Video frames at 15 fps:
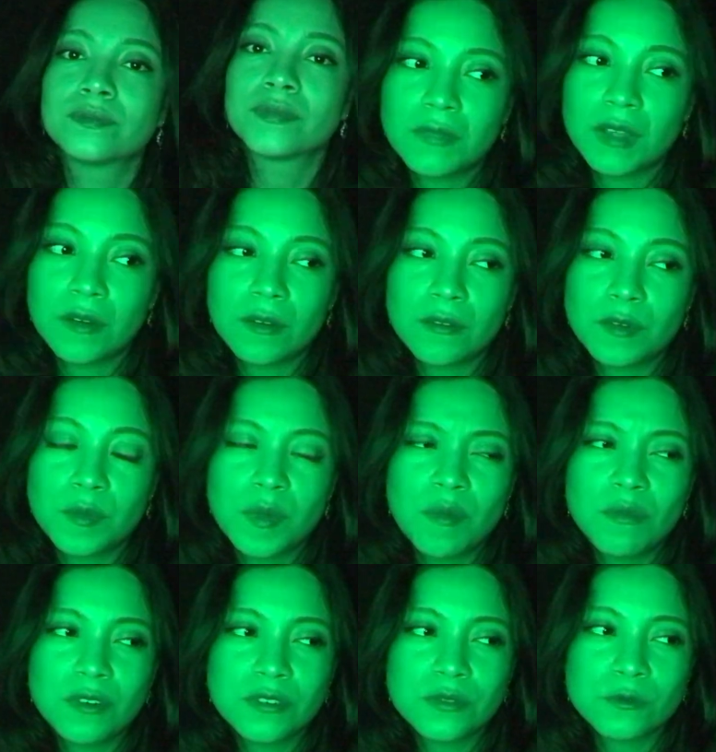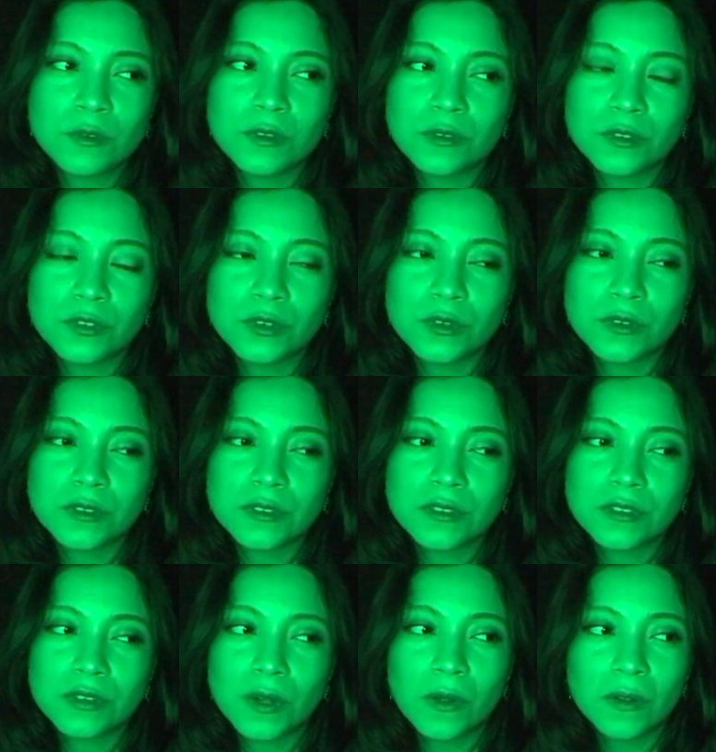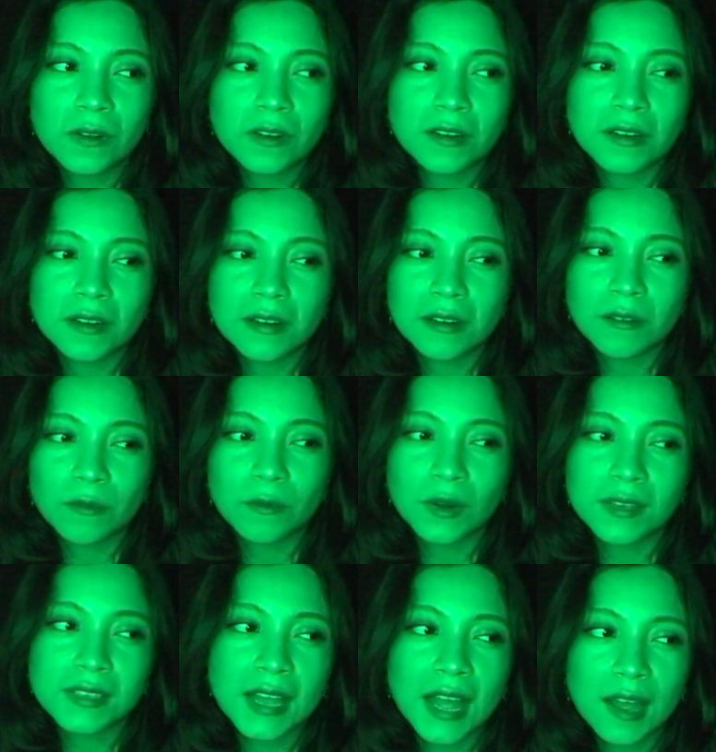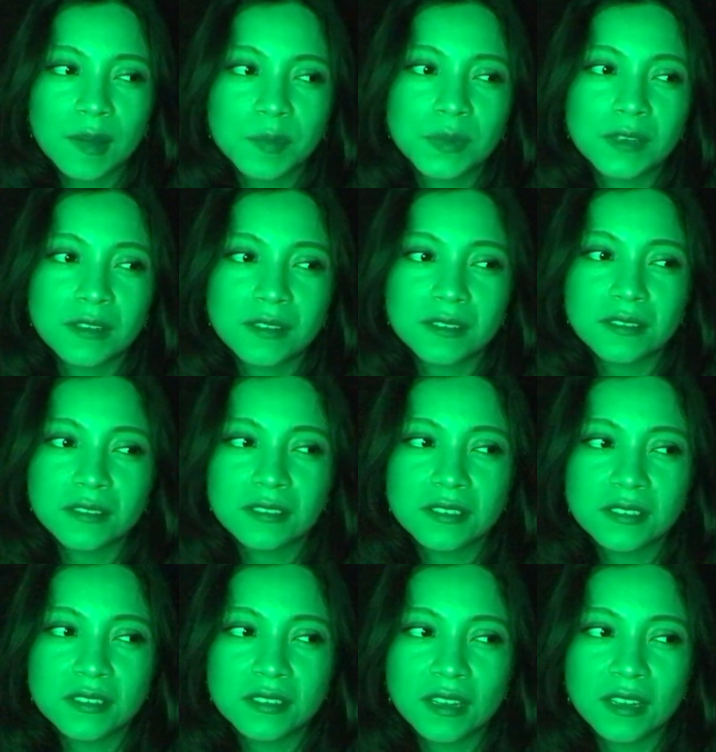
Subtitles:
I remember we just told her what happened,